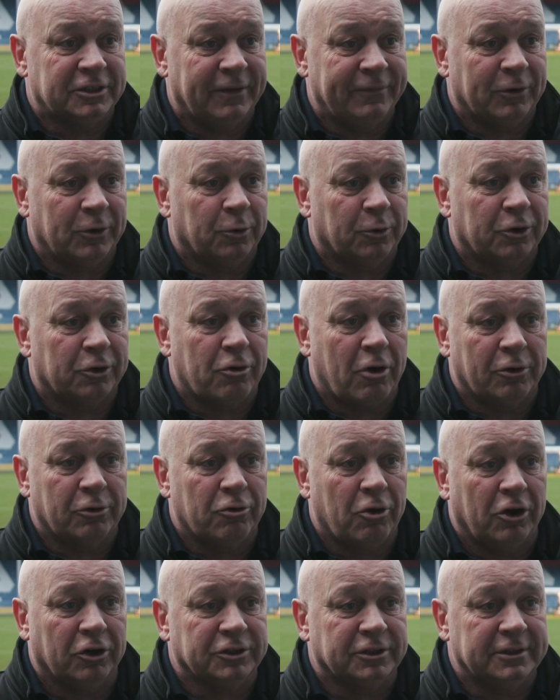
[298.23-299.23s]
it's difficult to grow
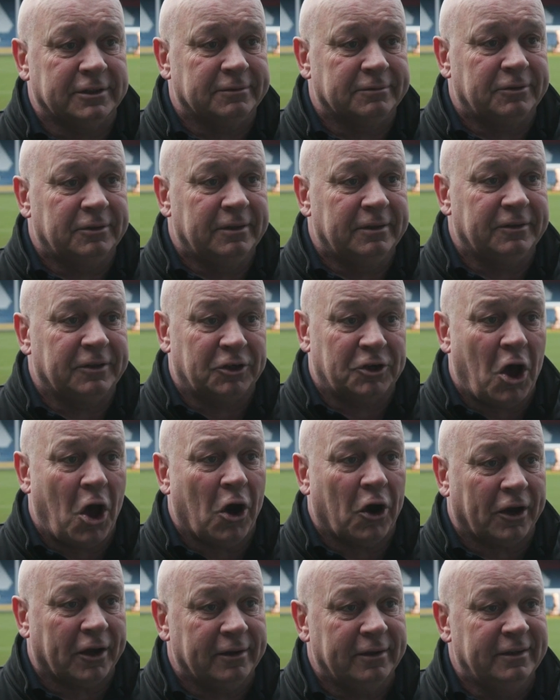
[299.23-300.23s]
grass in the
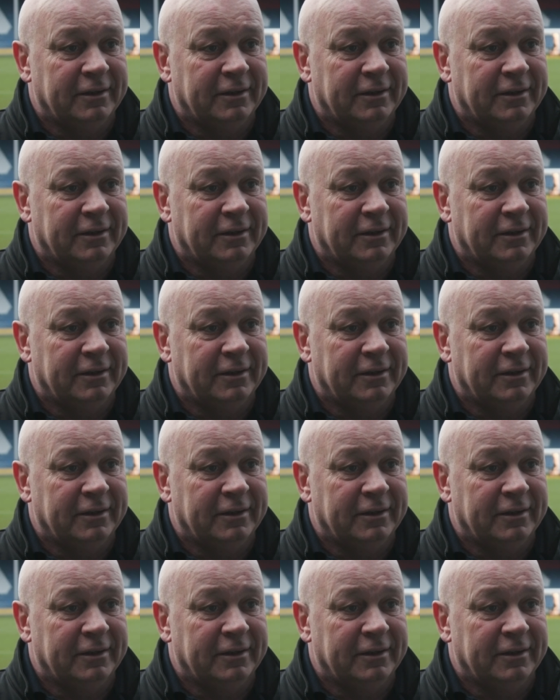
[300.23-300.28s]
dark.